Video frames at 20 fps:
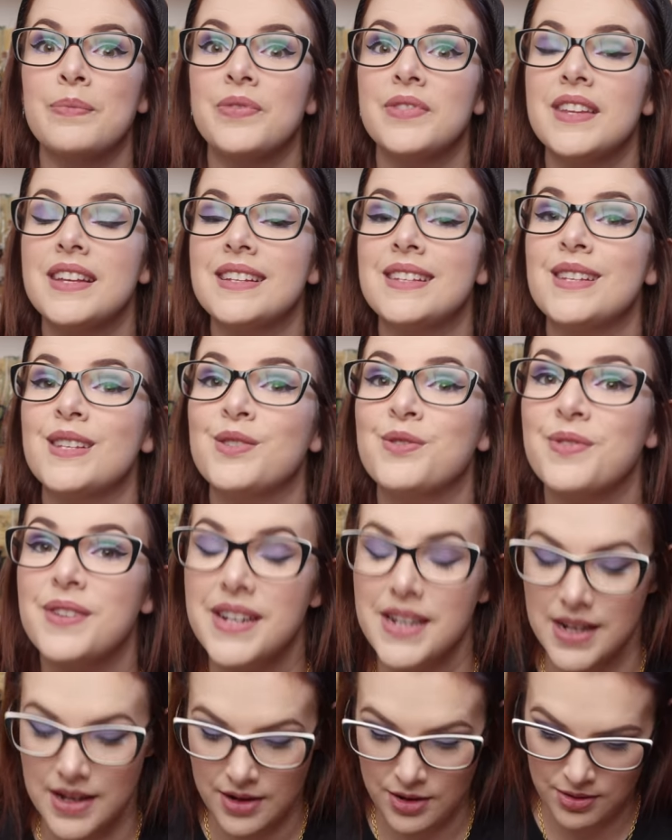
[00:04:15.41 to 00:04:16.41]
This is
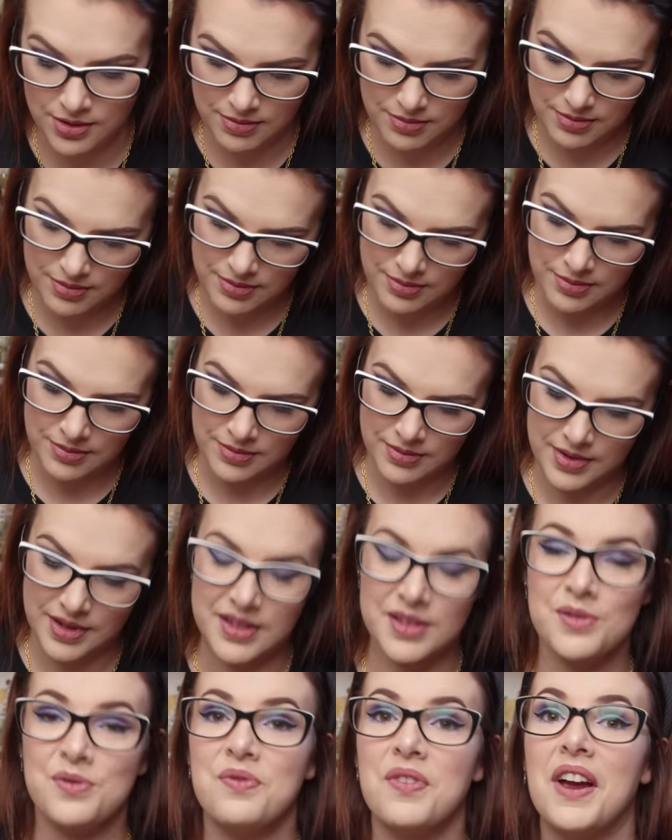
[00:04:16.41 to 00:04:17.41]
really cool. This
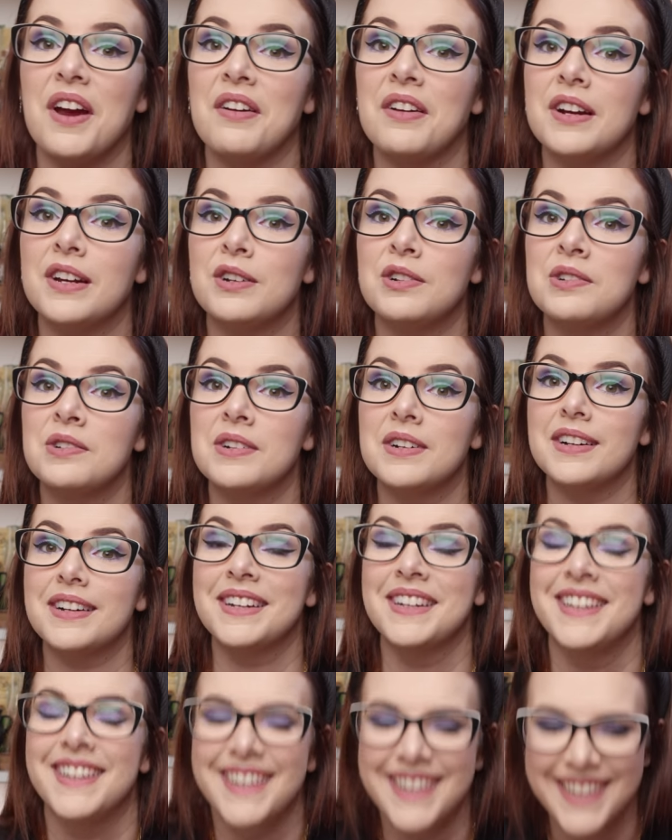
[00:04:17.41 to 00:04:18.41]
is very cool. I